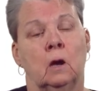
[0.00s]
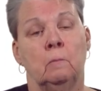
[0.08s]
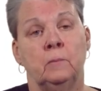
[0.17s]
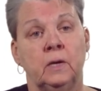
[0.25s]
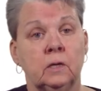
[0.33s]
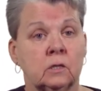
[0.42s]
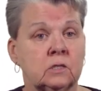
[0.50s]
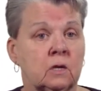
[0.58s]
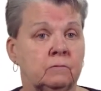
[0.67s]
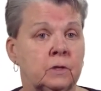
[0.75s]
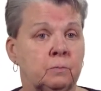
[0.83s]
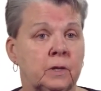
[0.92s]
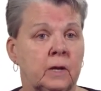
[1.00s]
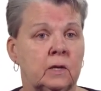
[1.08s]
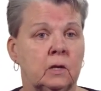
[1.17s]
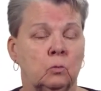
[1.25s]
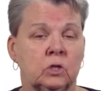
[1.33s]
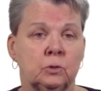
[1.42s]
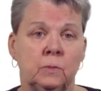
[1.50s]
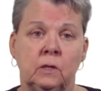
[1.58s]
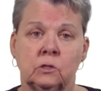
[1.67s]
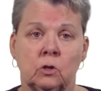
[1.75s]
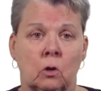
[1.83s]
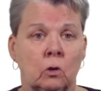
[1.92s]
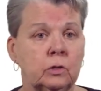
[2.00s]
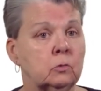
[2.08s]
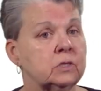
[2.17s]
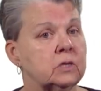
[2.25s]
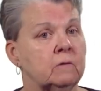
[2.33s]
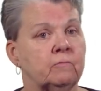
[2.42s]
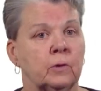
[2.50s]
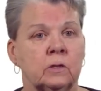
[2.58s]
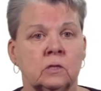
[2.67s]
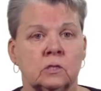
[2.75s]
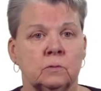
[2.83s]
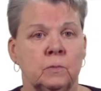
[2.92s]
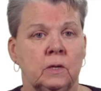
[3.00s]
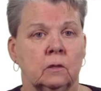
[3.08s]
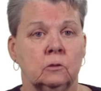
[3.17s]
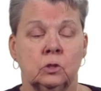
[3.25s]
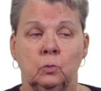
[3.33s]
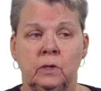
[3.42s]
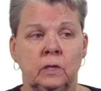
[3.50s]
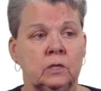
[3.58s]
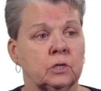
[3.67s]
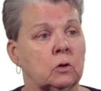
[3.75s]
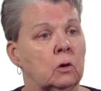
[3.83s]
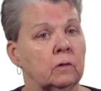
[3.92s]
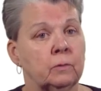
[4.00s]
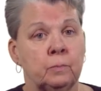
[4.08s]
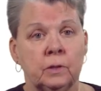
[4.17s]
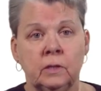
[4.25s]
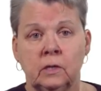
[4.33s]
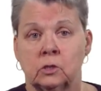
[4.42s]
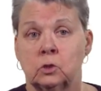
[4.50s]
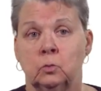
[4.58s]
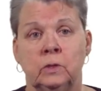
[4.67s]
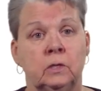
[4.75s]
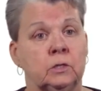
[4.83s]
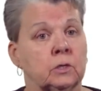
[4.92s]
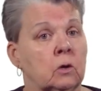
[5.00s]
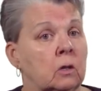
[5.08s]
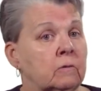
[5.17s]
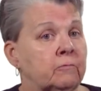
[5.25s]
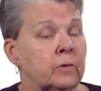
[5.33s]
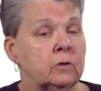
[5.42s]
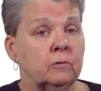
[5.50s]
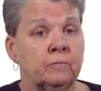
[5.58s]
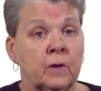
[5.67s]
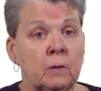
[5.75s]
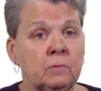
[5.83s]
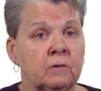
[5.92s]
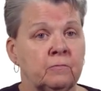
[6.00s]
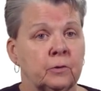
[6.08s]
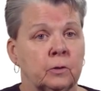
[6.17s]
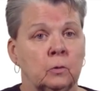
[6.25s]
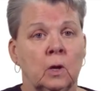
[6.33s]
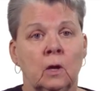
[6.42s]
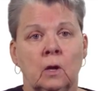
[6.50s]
Immediate safety planning, which means are you safe right this minute? Do we need to call the police? Do we need to call a friend or family for you?